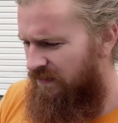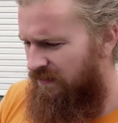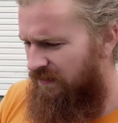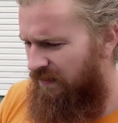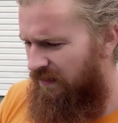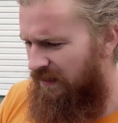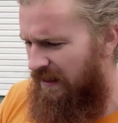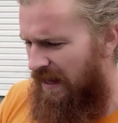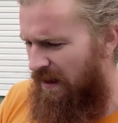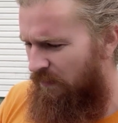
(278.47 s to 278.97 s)

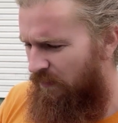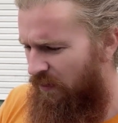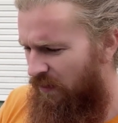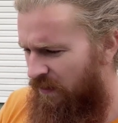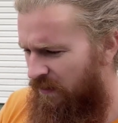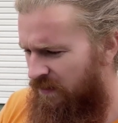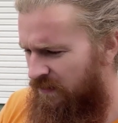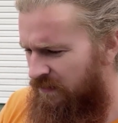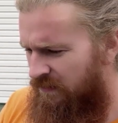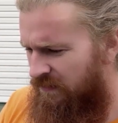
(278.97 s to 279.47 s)
that
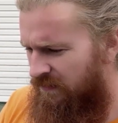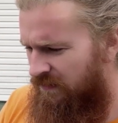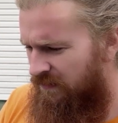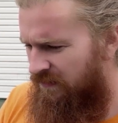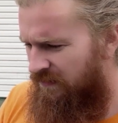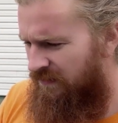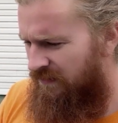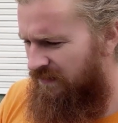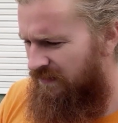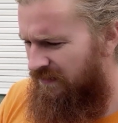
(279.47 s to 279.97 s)
barn,
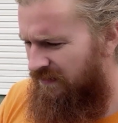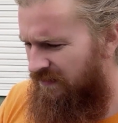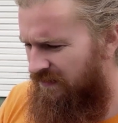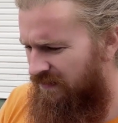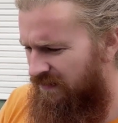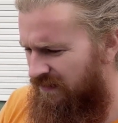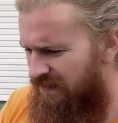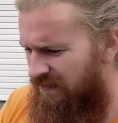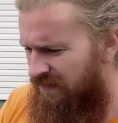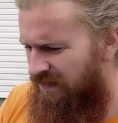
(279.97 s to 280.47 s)

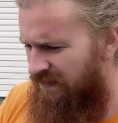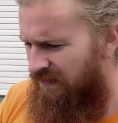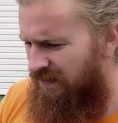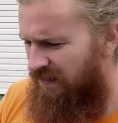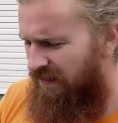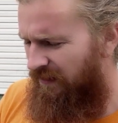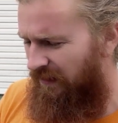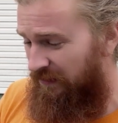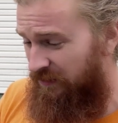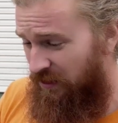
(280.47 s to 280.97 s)

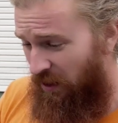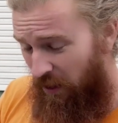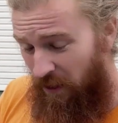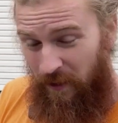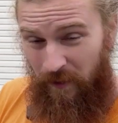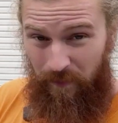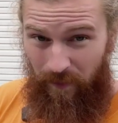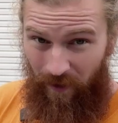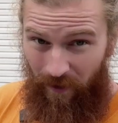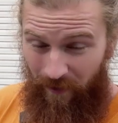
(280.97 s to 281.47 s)
a
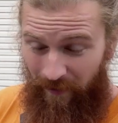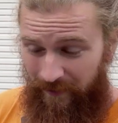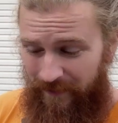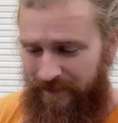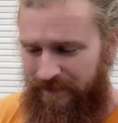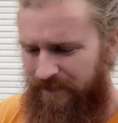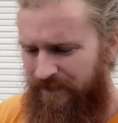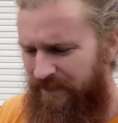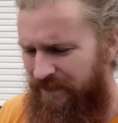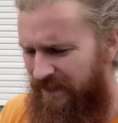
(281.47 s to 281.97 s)
third
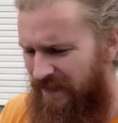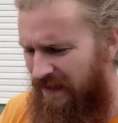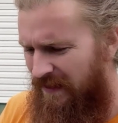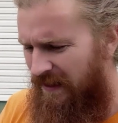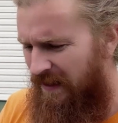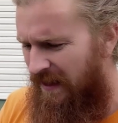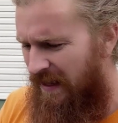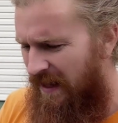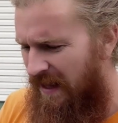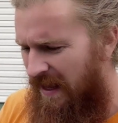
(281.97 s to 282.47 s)
barn,
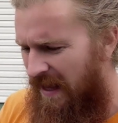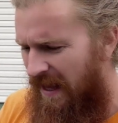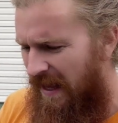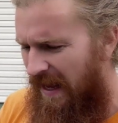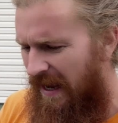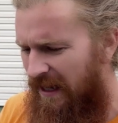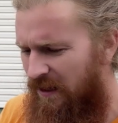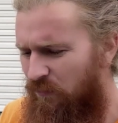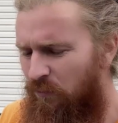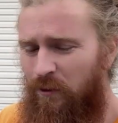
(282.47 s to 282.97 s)

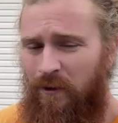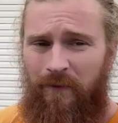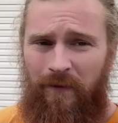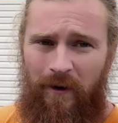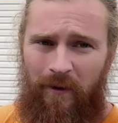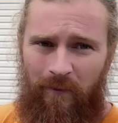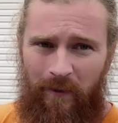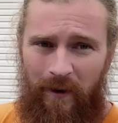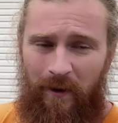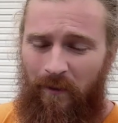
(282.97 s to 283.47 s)
and one of
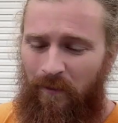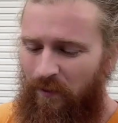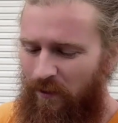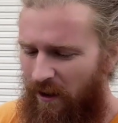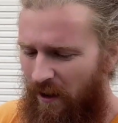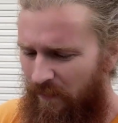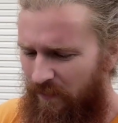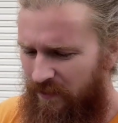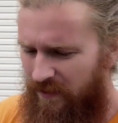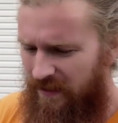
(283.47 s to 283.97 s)
our rental
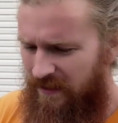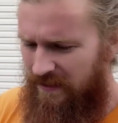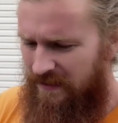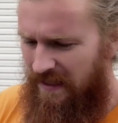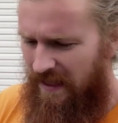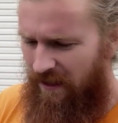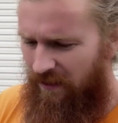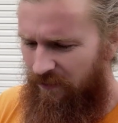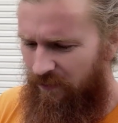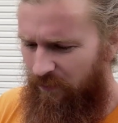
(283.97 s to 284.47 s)
properties.
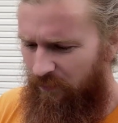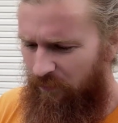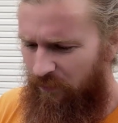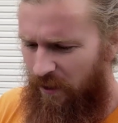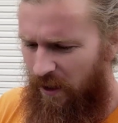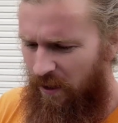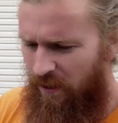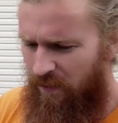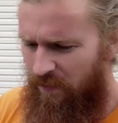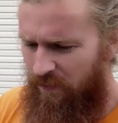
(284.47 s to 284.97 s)
Now, the
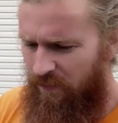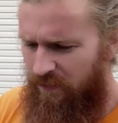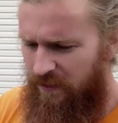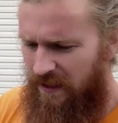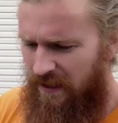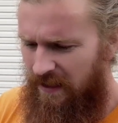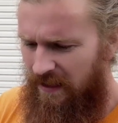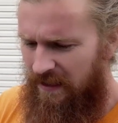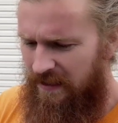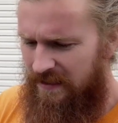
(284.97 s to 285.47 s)
road
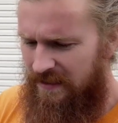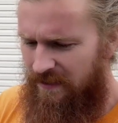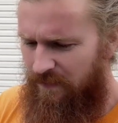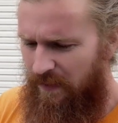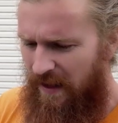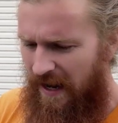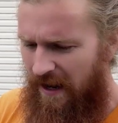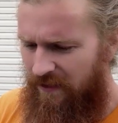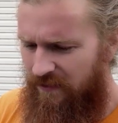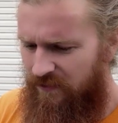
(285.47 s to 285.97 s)
is the
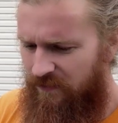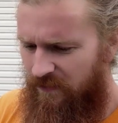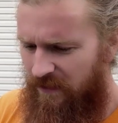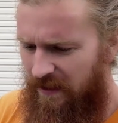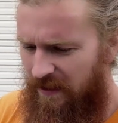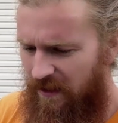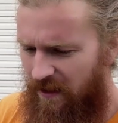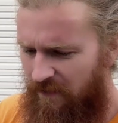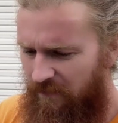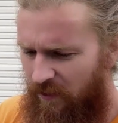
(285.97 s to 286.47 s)

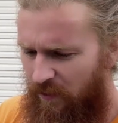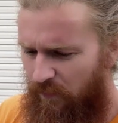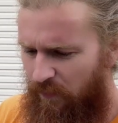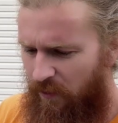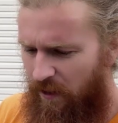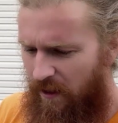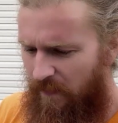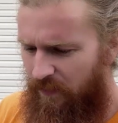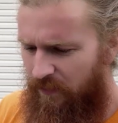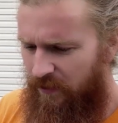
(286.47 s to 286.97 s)
boundary of our
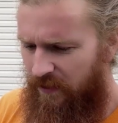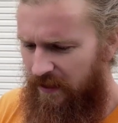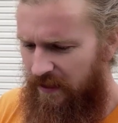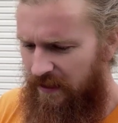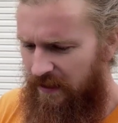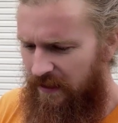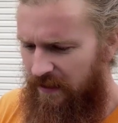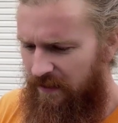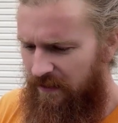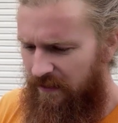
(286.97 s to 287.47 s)

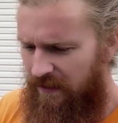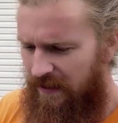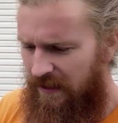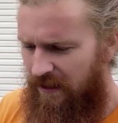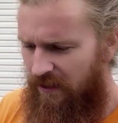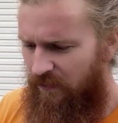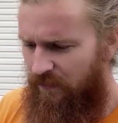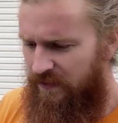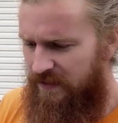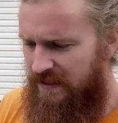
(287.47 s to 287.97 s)
property
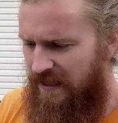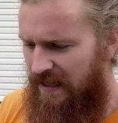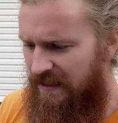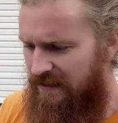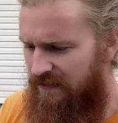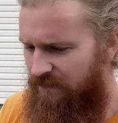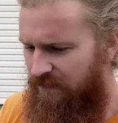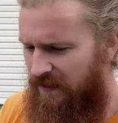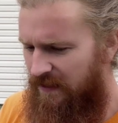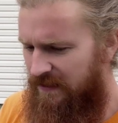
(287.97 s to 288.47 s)
here
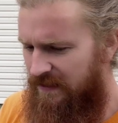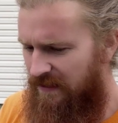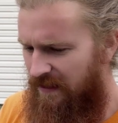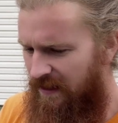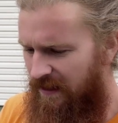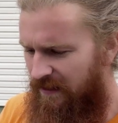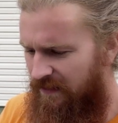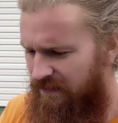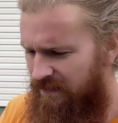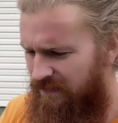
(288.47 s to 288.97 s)
beside the fence
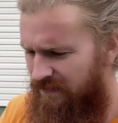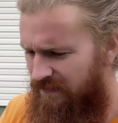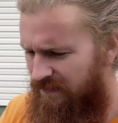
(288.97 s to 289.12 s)
line.